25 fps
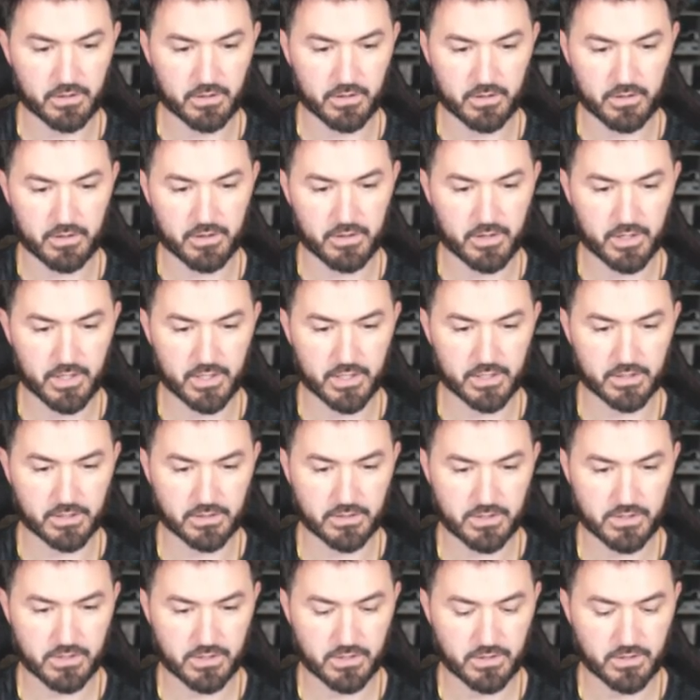
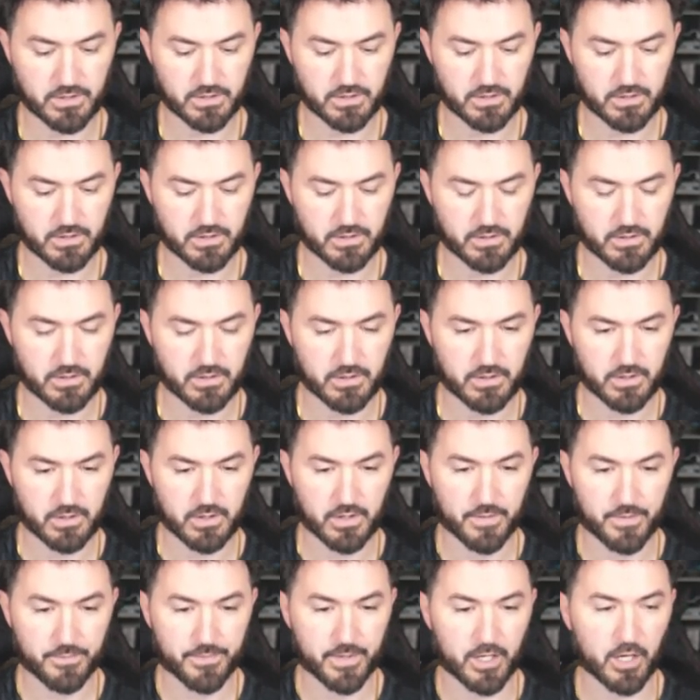Thanks.
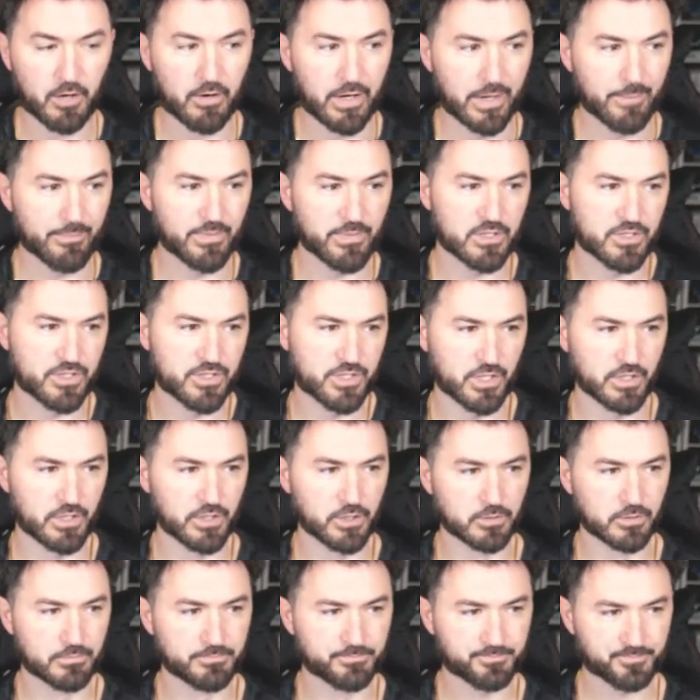All right,
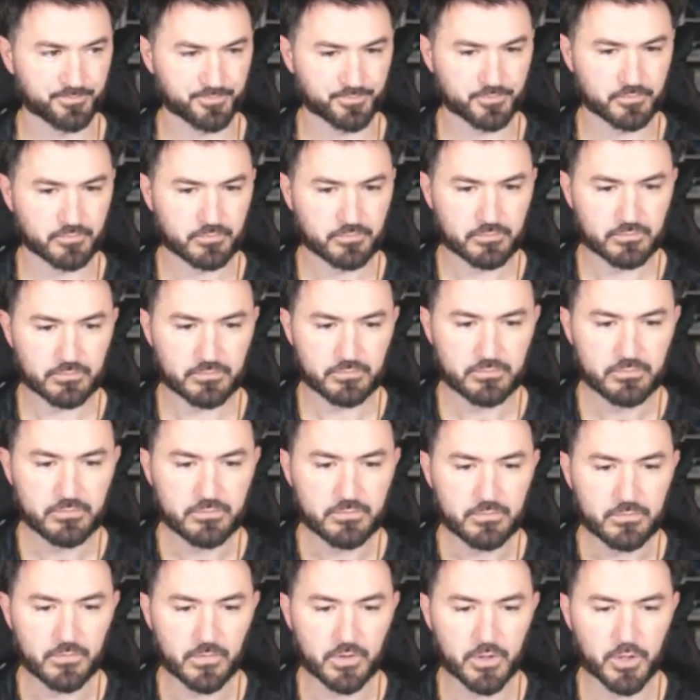so
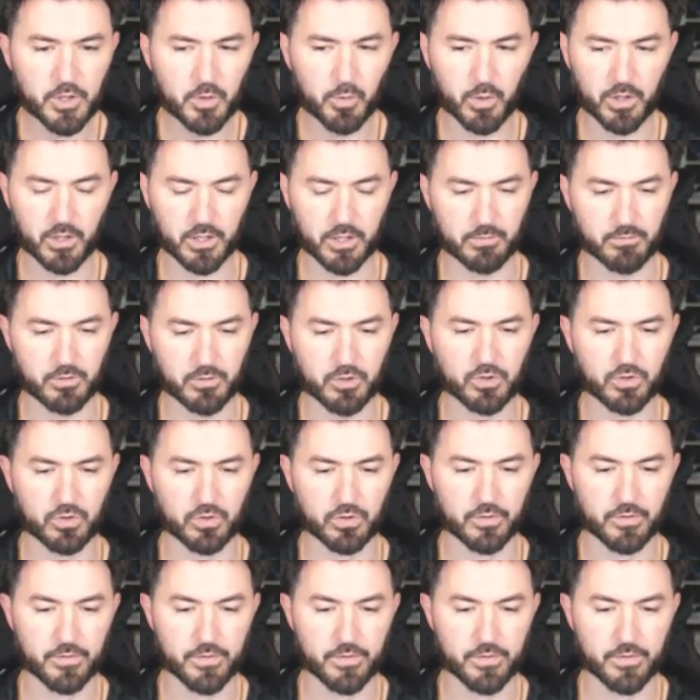you're welcome. Cool.